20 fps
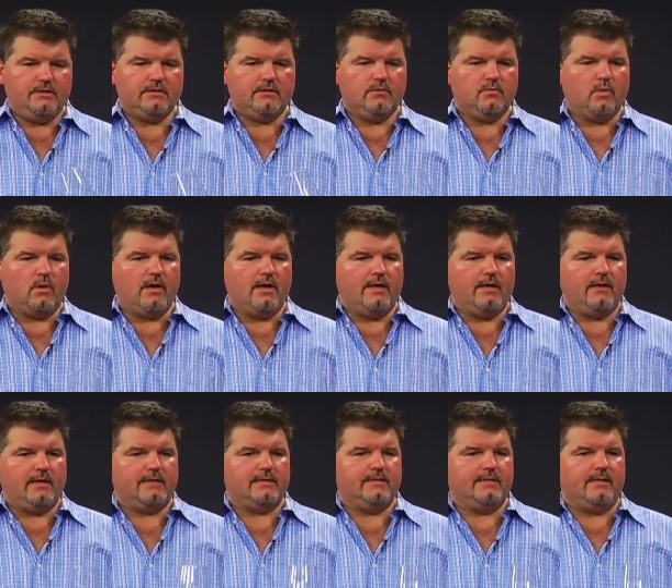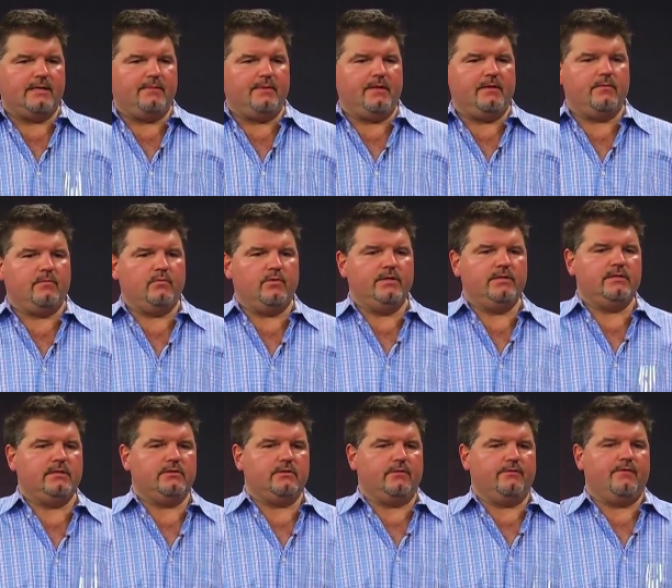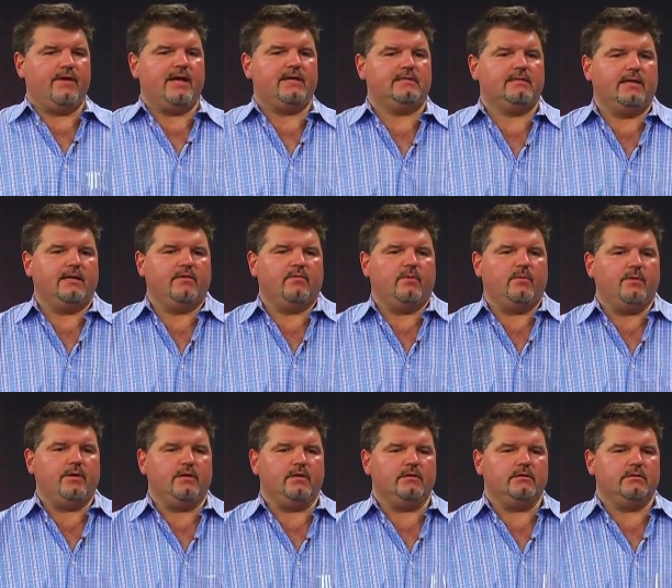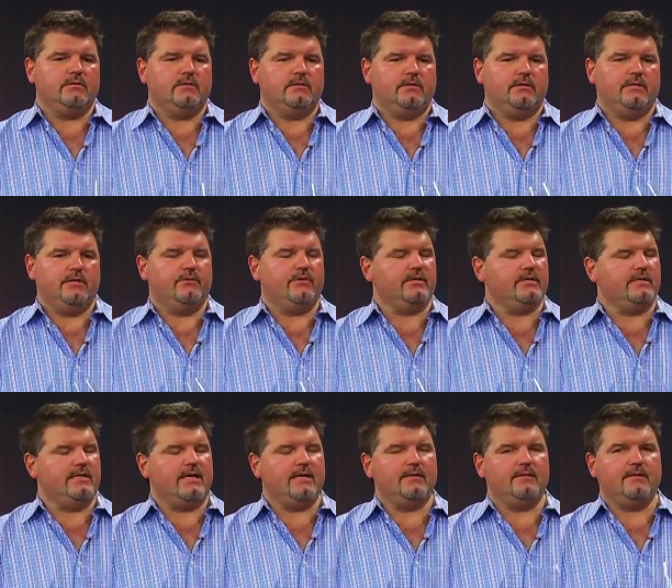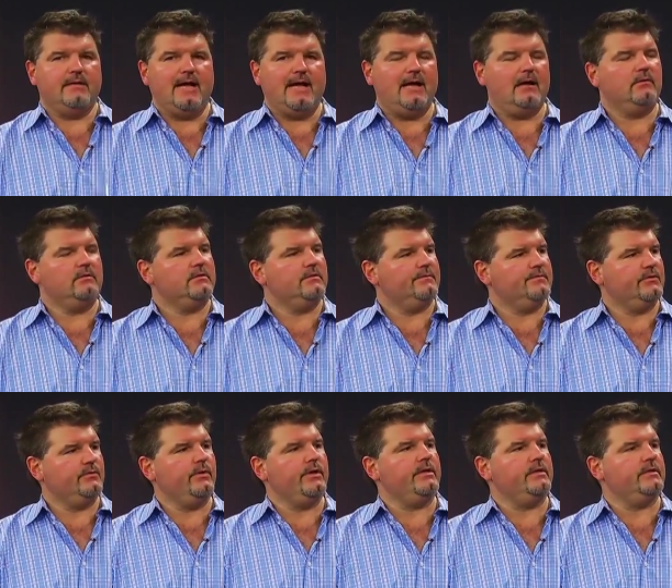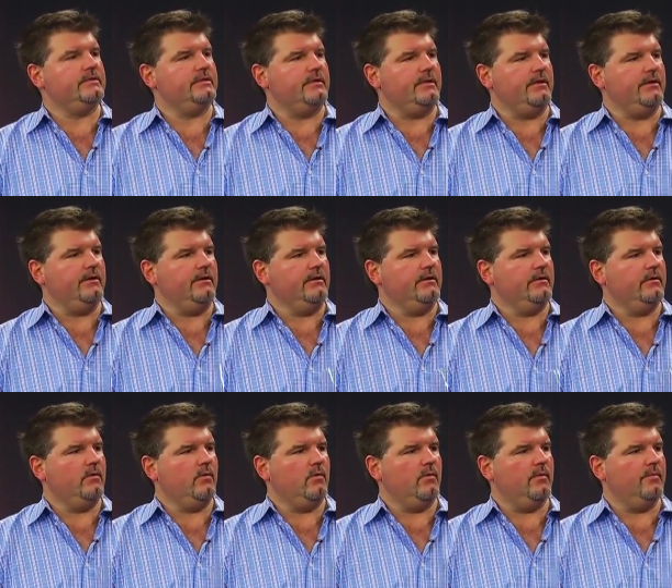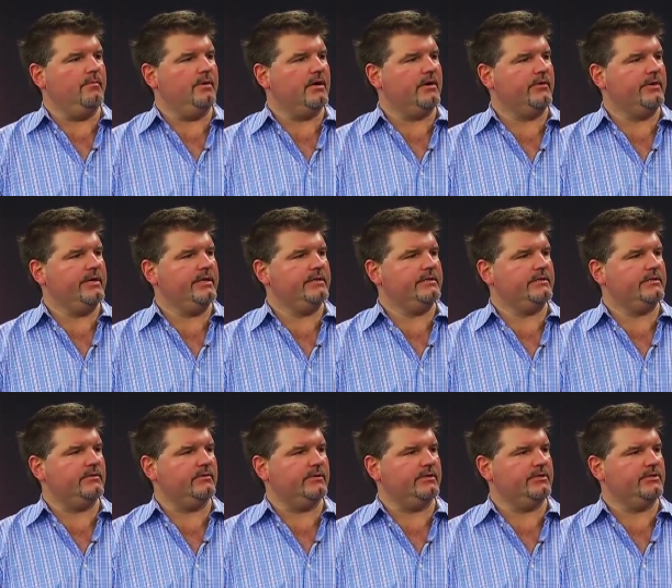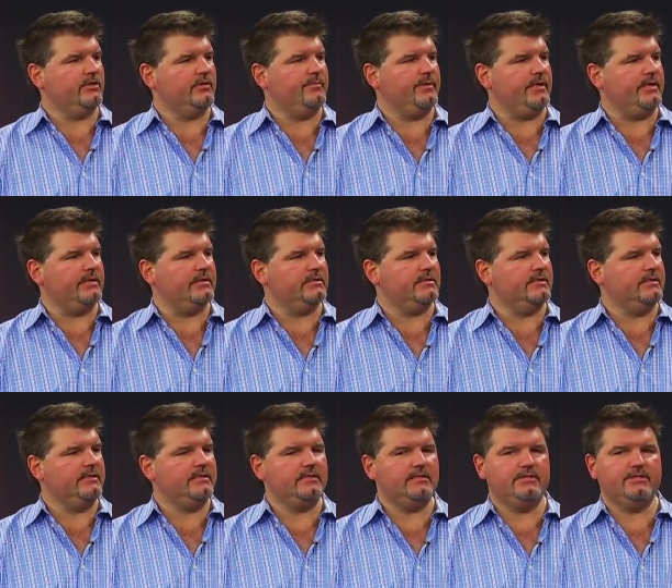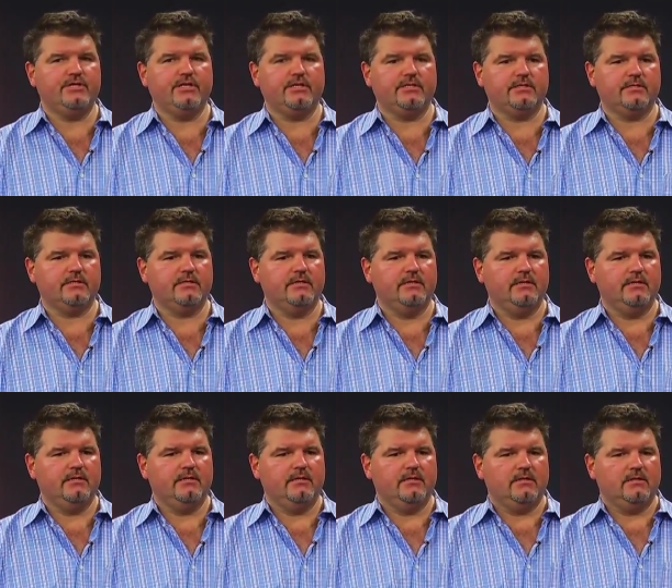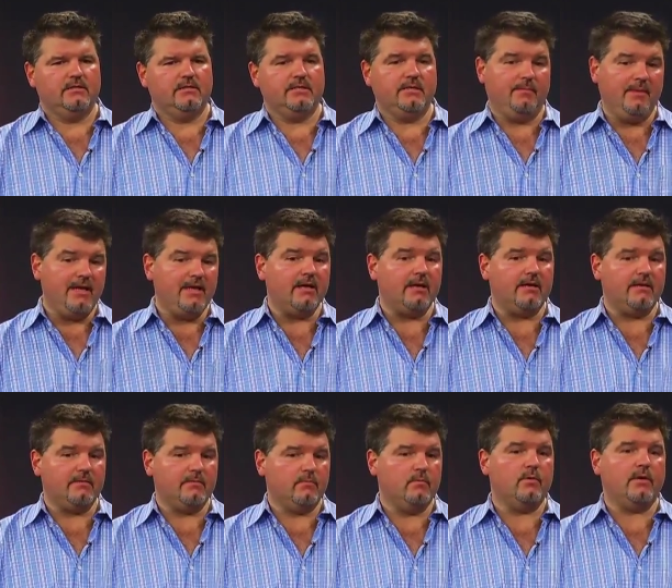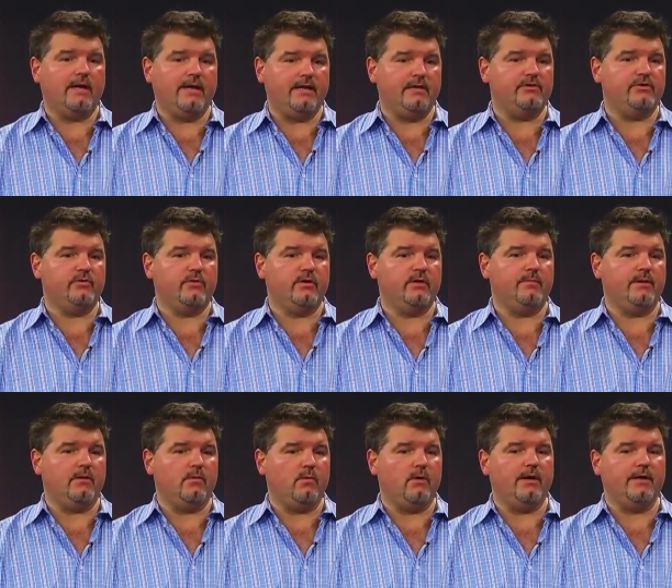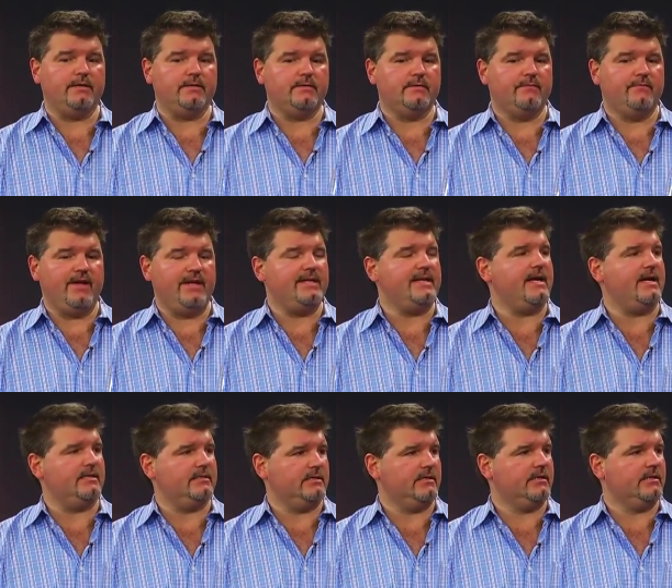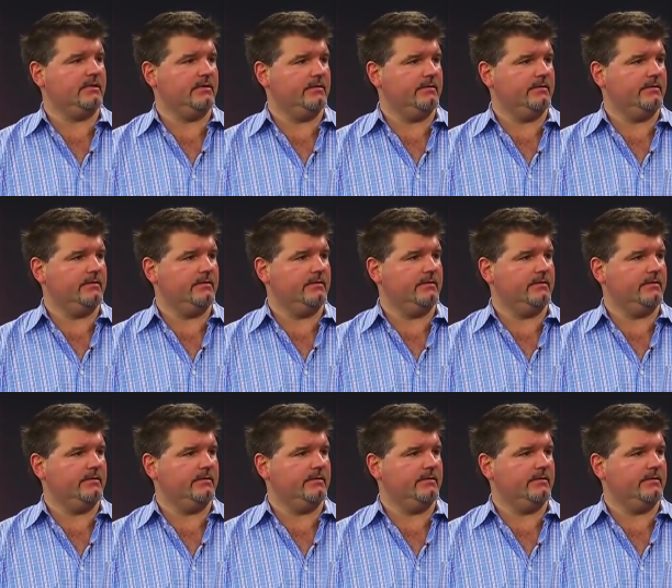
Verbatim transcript: is why, like I said, I mean, Rieslings are fascinating to me because there is not an ounce of sweetness in here or butteriness or syrupiness. This is just, to me, what I enjoy about whites. Fantastic.